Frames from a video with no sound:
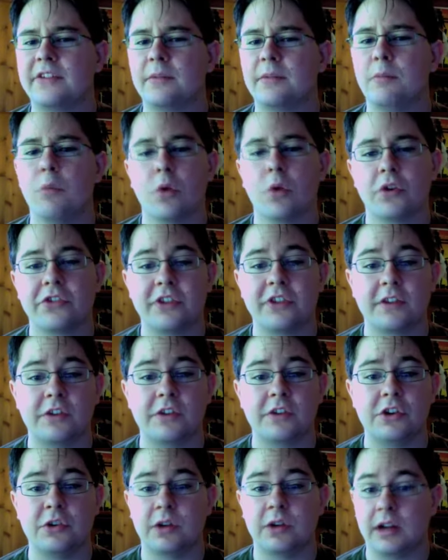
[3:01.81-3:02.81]
more stuff to
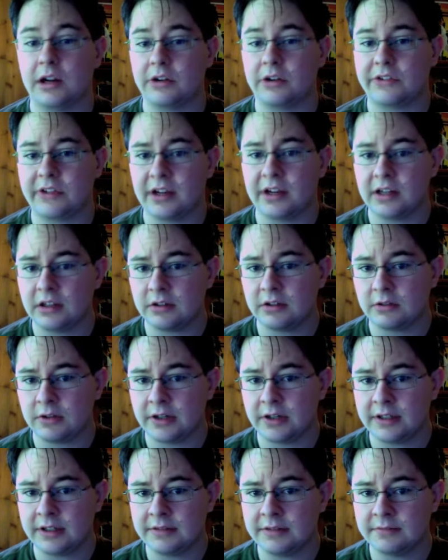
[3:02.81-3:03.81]
do outside of the
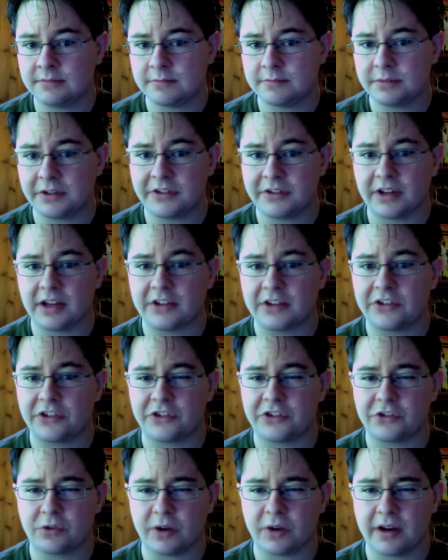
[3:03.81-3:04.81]
ring besides
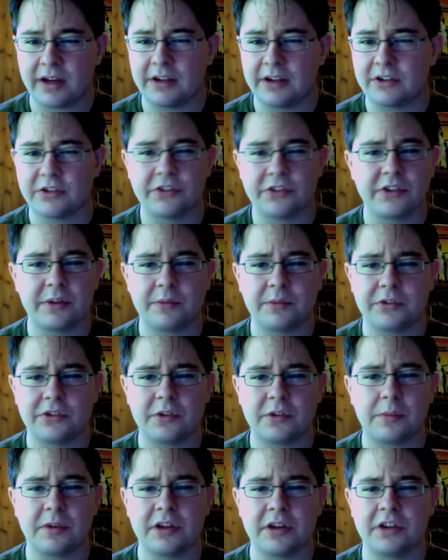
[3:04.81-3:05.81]
just train. There seems
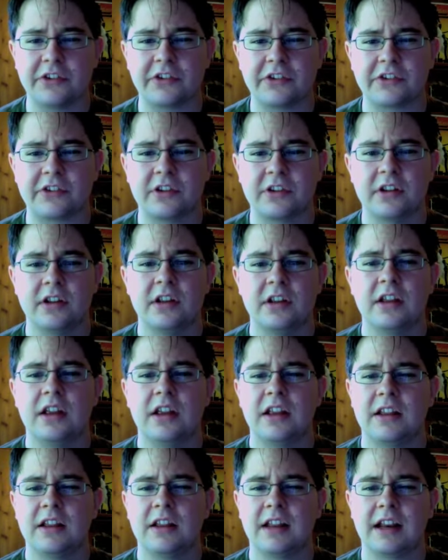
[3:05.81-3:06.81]
to be just
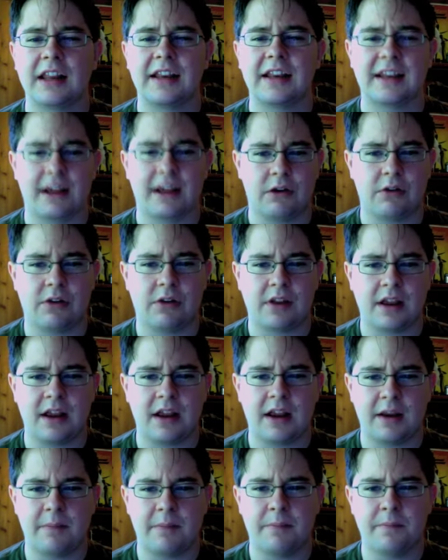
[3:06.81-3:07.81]
a lot of downtime.